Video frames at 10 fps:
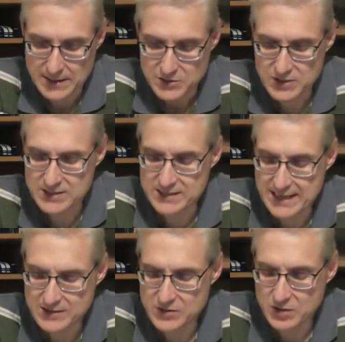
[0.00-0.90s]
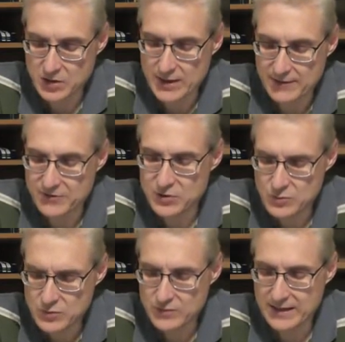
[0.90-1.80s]
Jesus answered her, "If
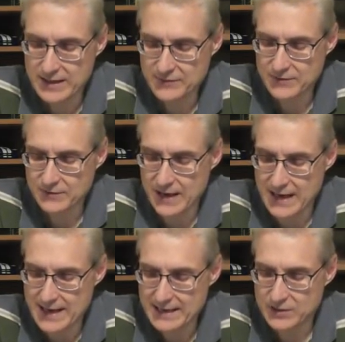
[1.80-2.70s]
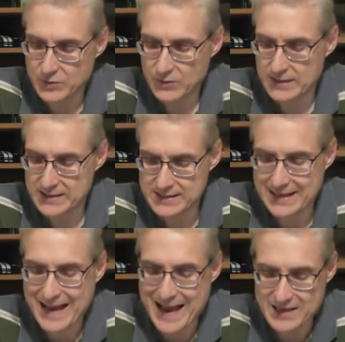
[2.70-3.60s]
you knew the gift of God and who it is
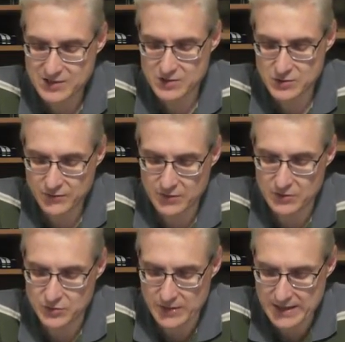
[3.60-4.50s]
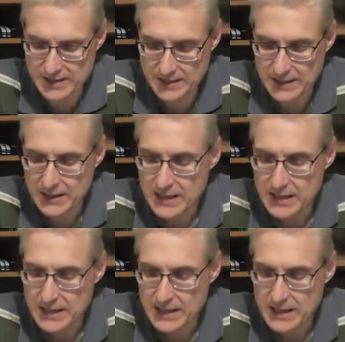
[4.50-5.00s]
that asks you for a drink,